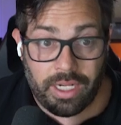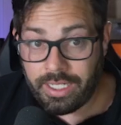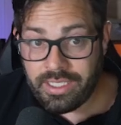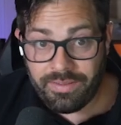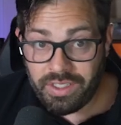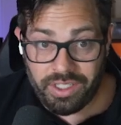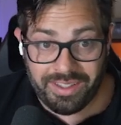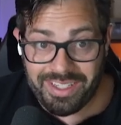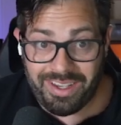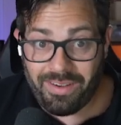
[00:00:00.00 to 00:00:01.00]
I just have to check
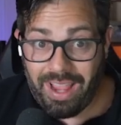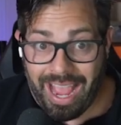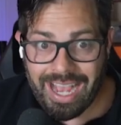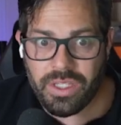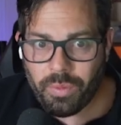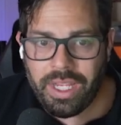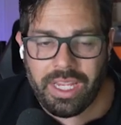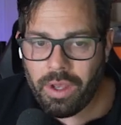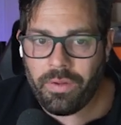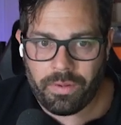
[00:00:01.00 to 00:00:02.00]
these off as we
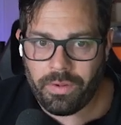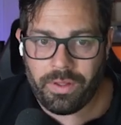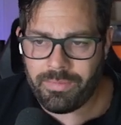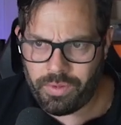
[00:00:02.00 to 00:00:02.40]
go through them.